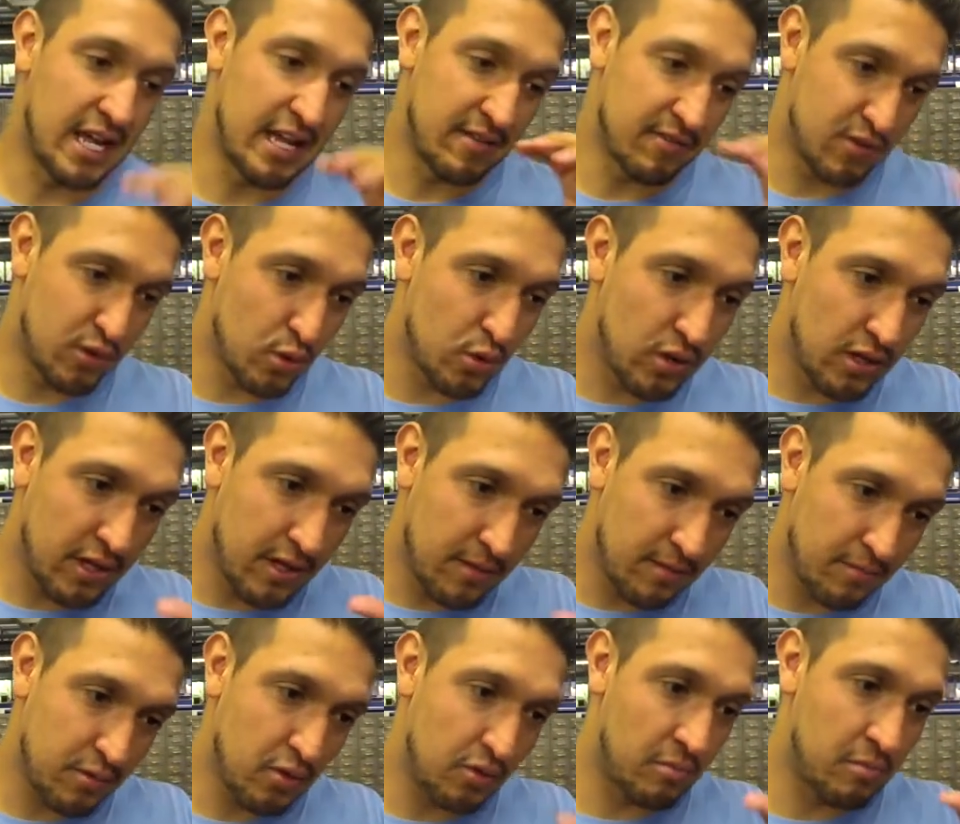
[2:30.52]
if you
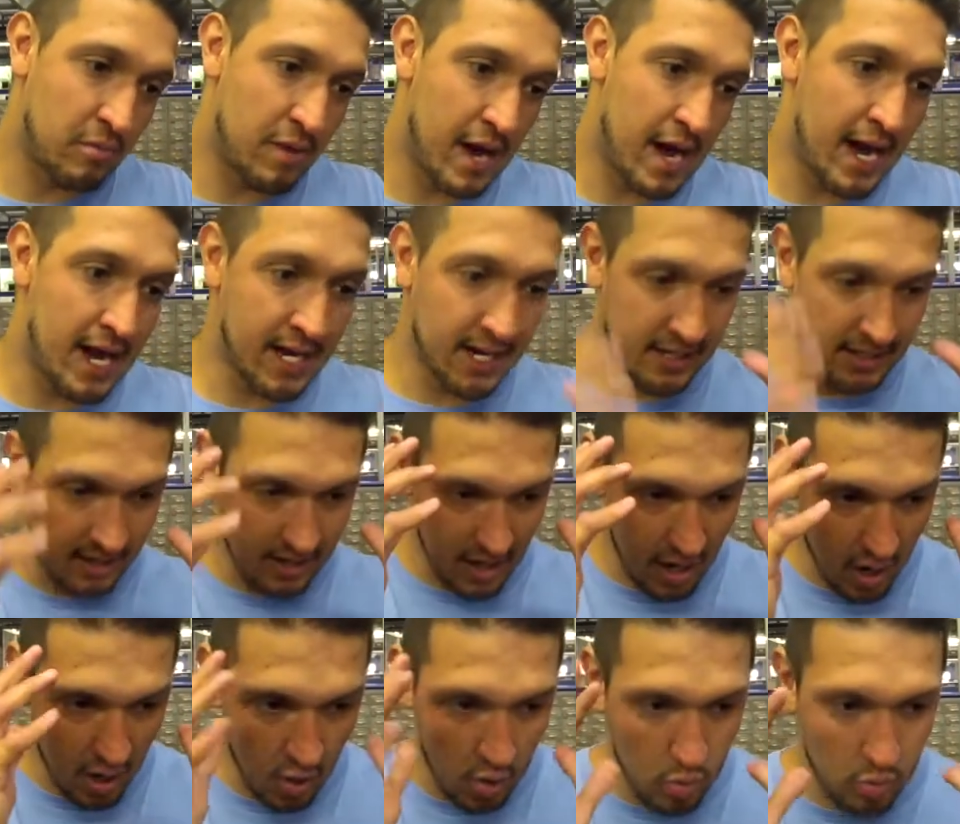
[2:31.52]
keep your mind
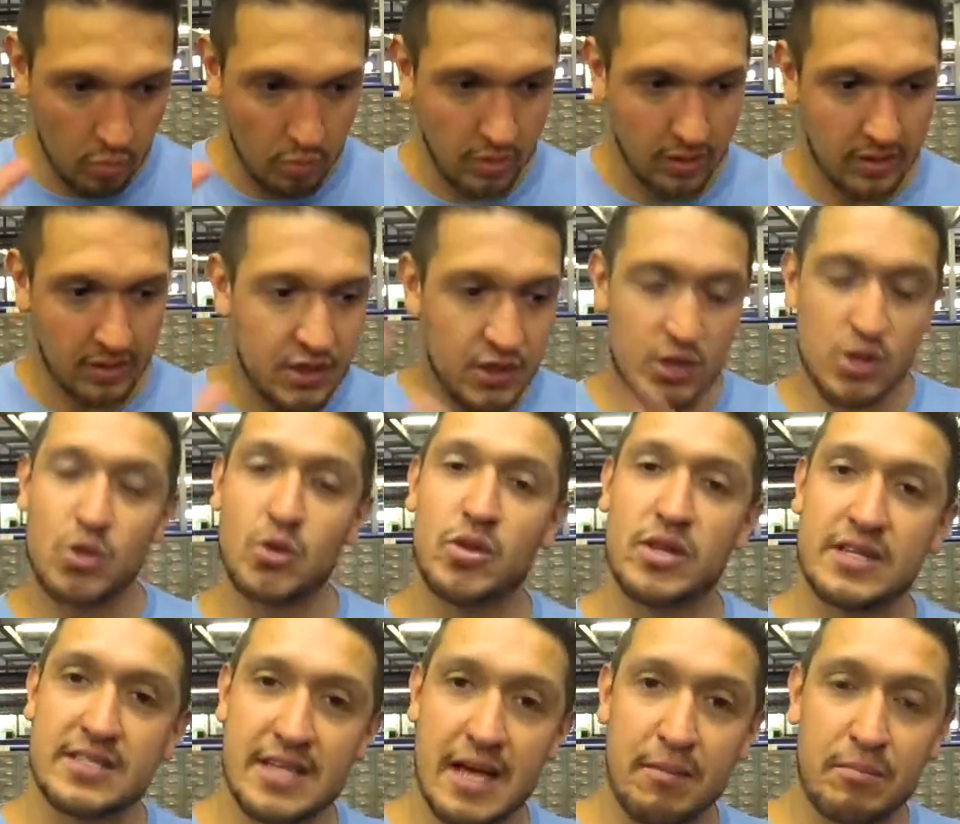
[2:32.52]
open to the
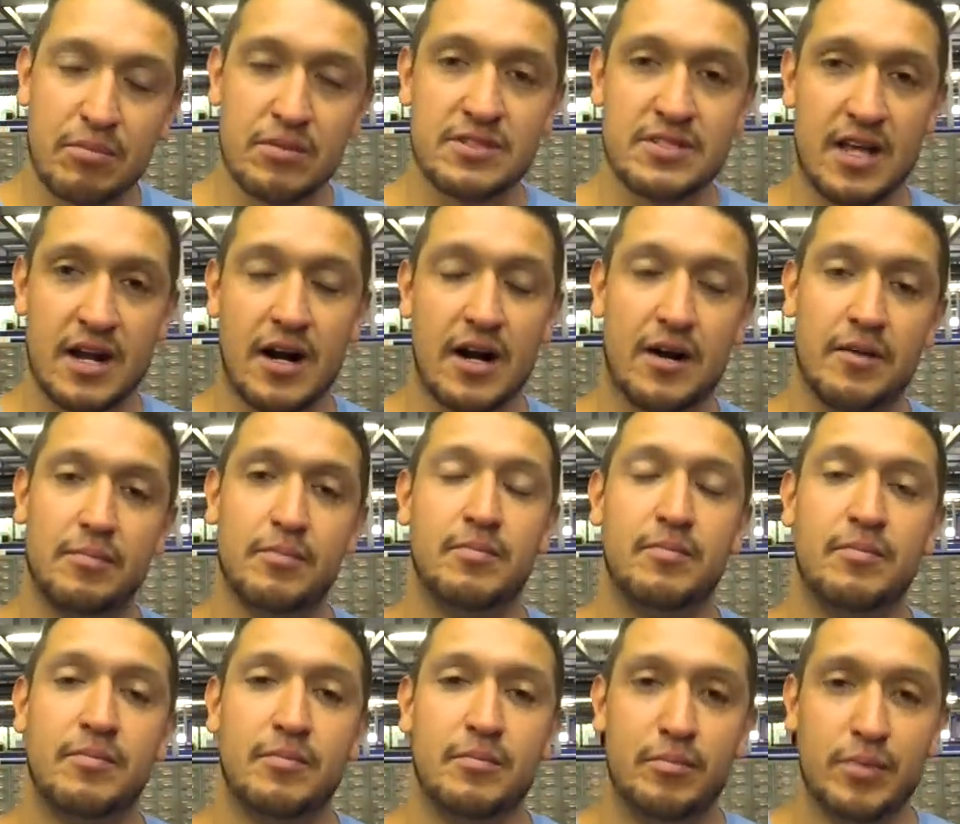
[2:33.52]
examples that are
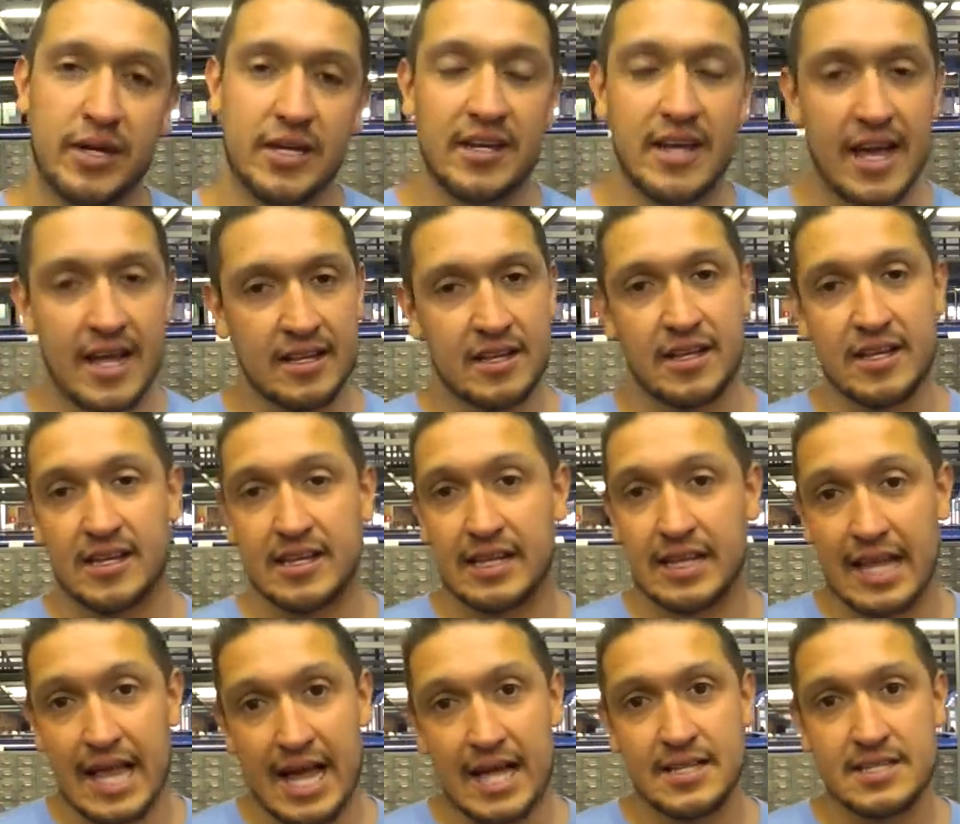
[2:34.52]
being handled in
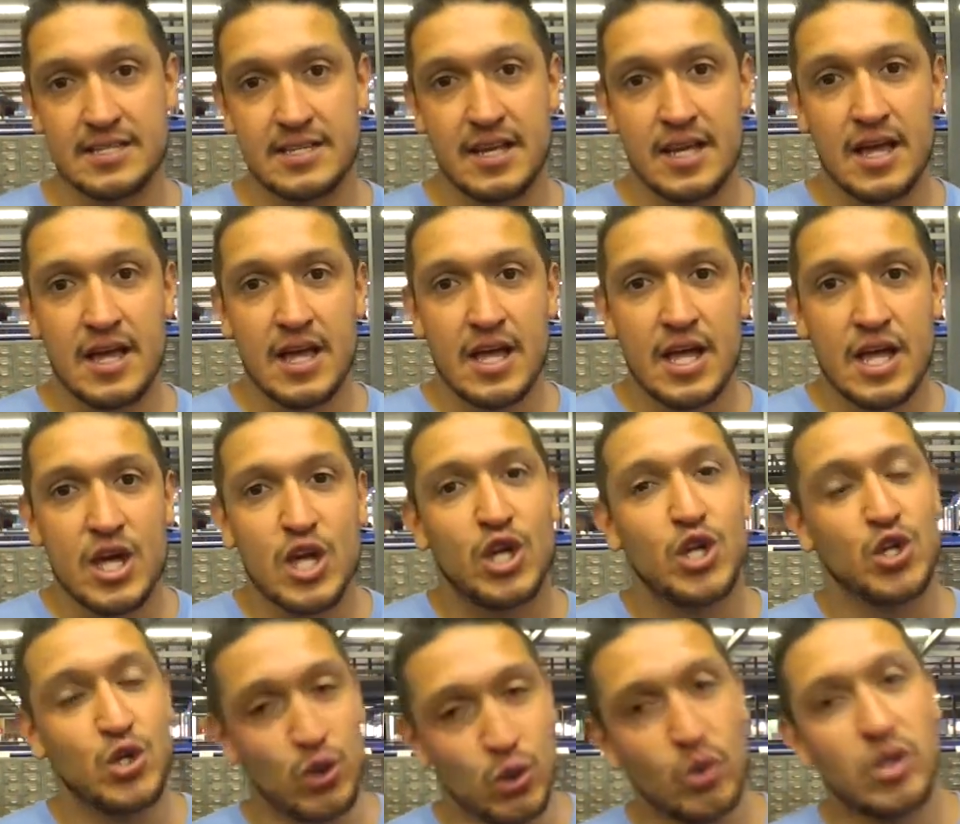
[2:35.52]
class,
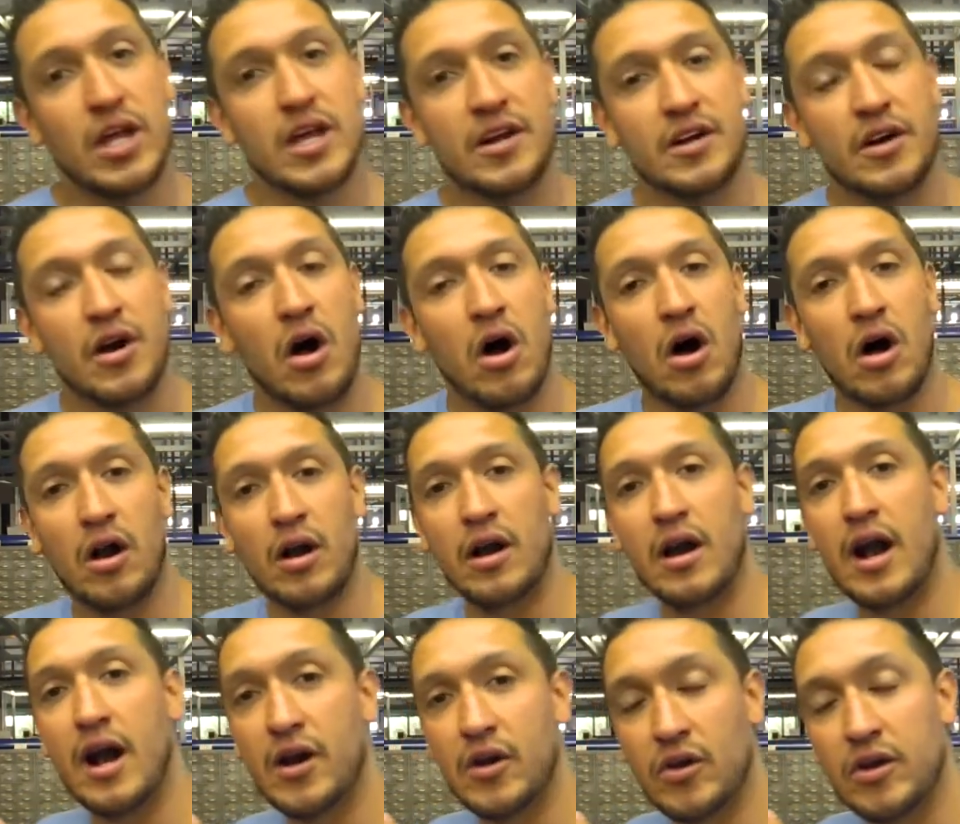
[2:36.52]
you later on
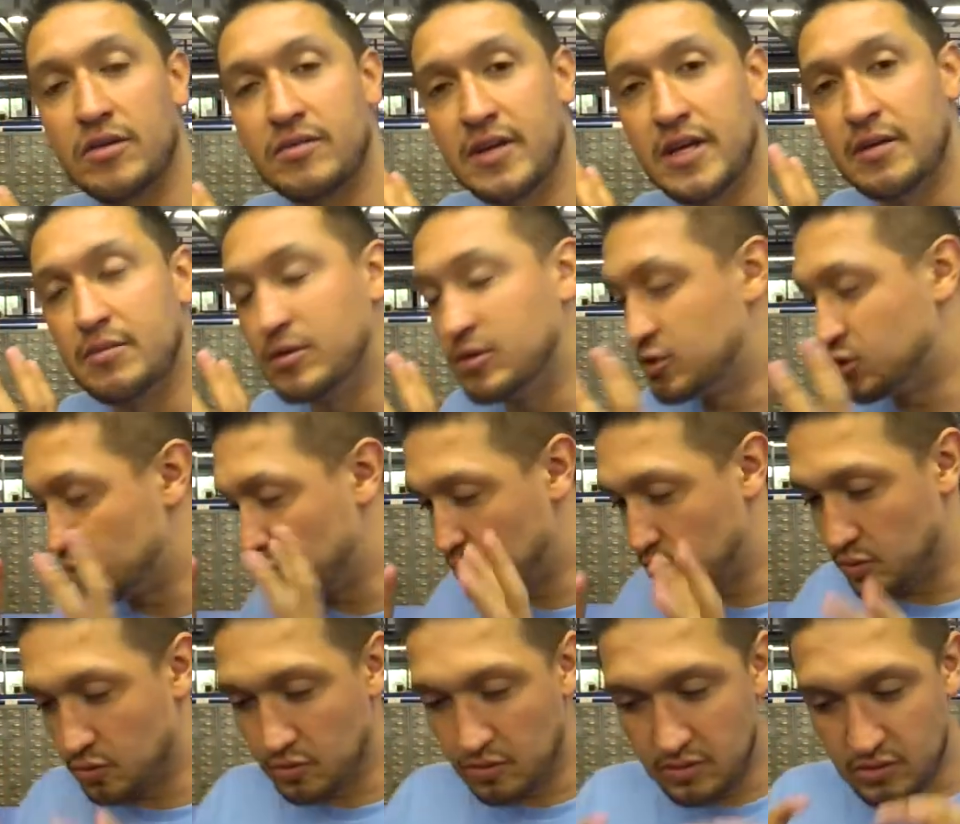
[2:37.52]
are going to be able
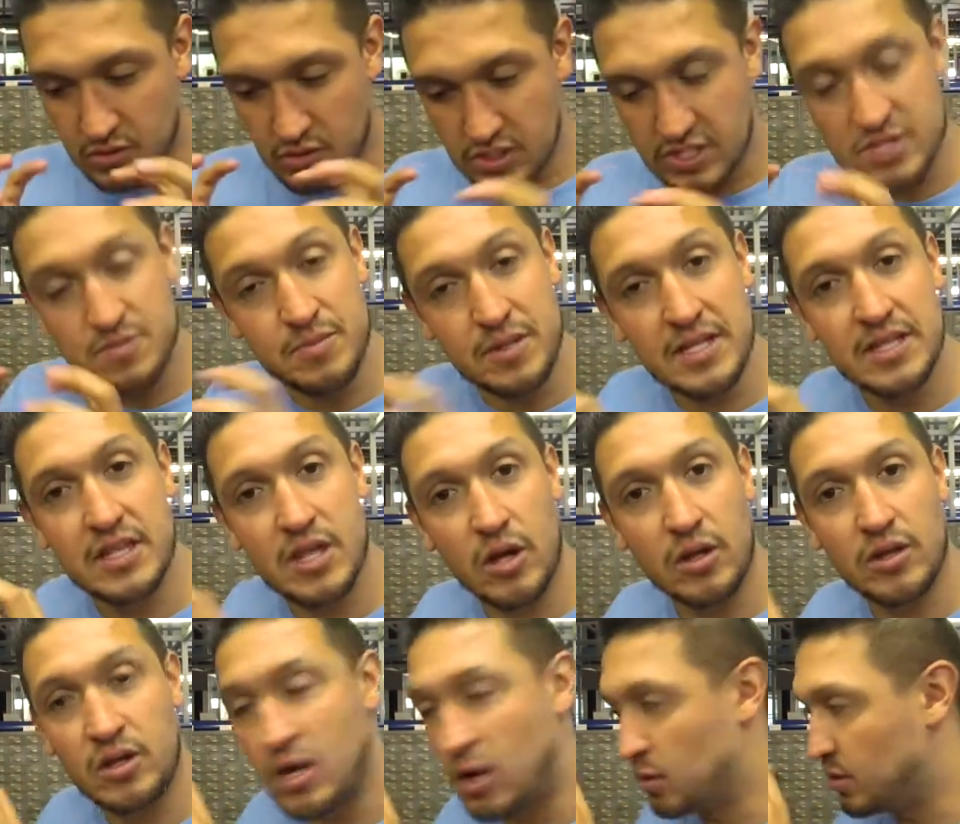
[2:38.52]
to transmit
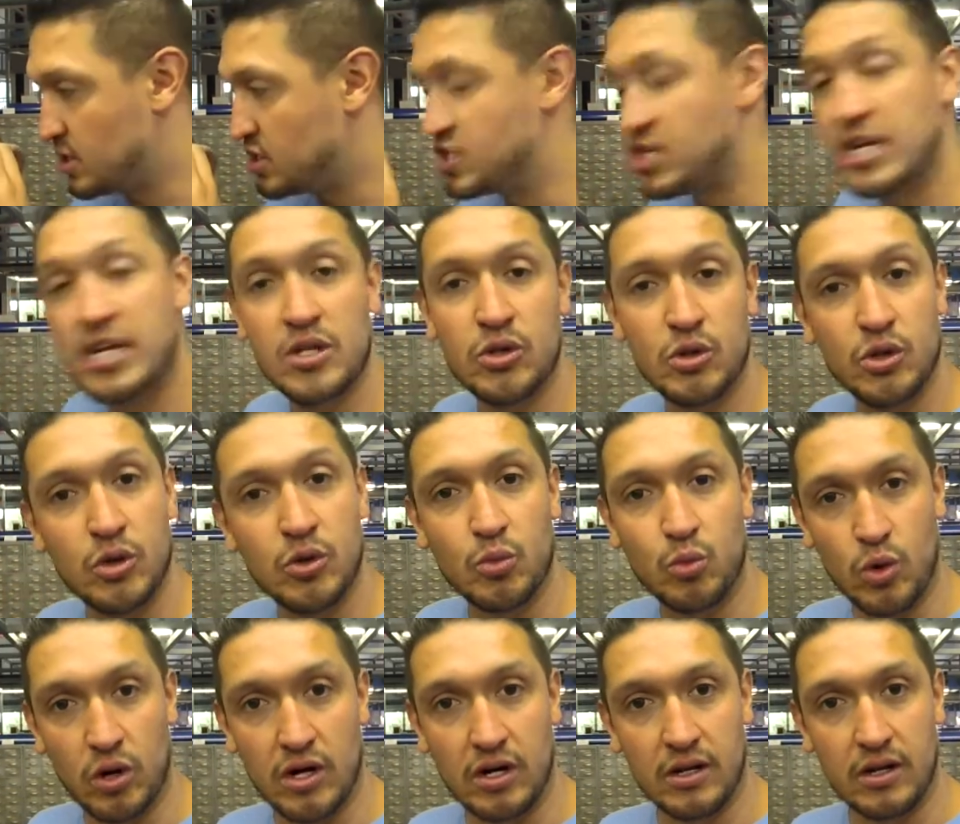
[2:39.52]
that knowledge into your
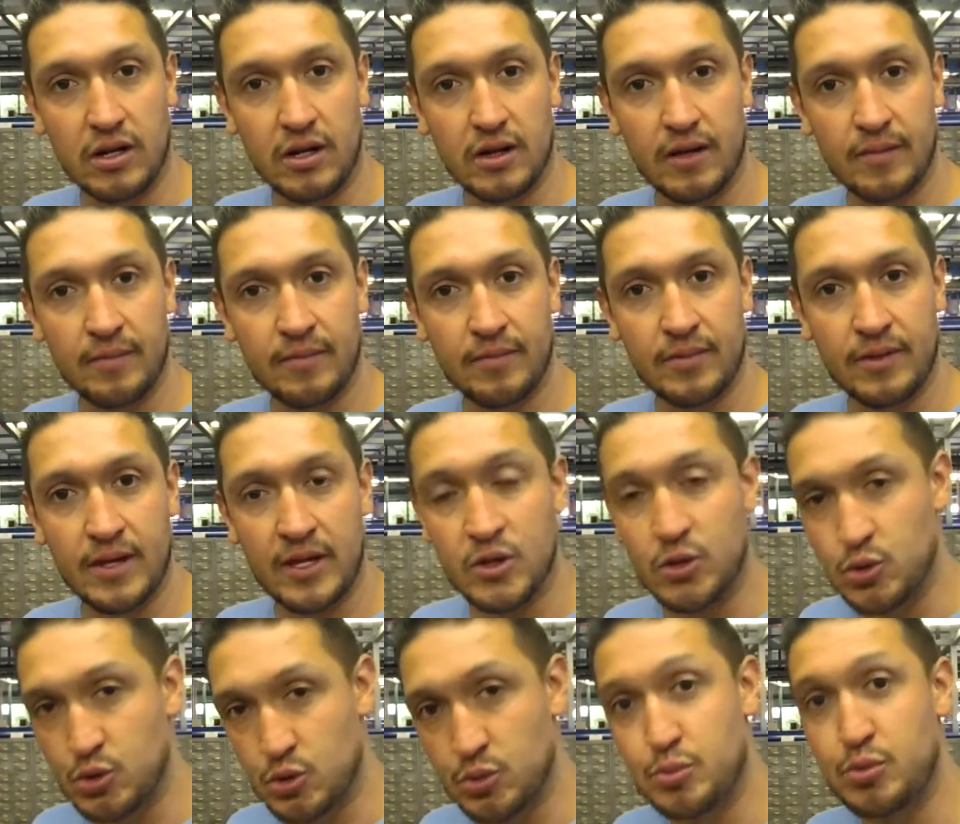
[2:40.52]
work,
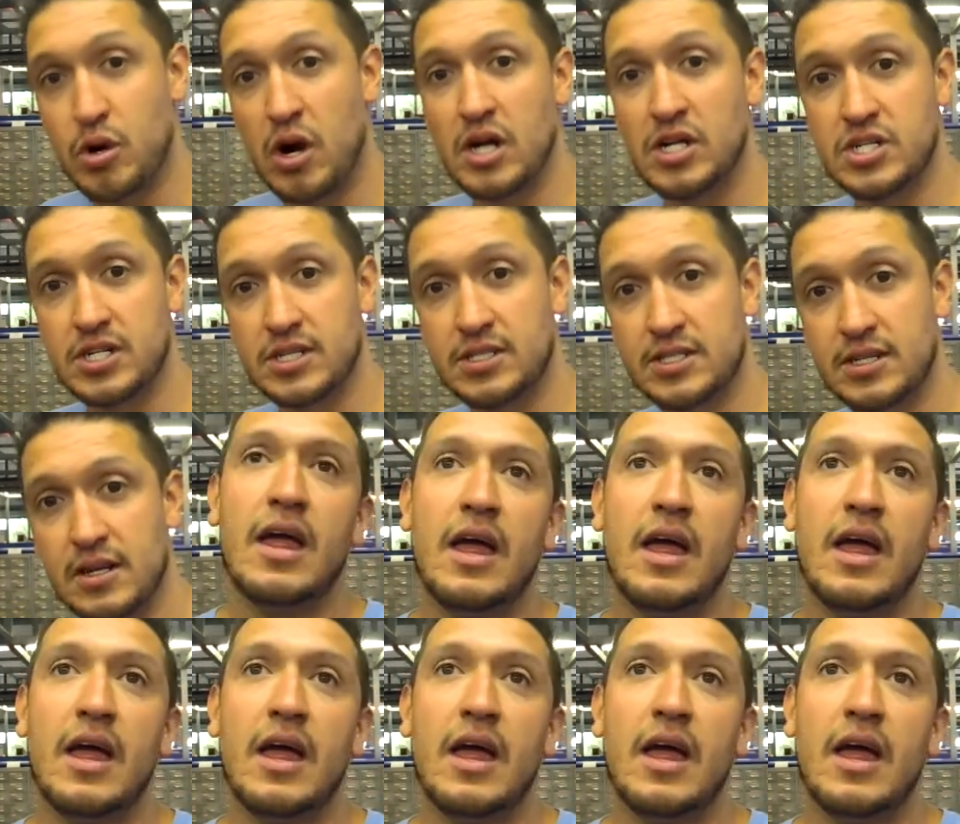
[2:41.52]
into your projects.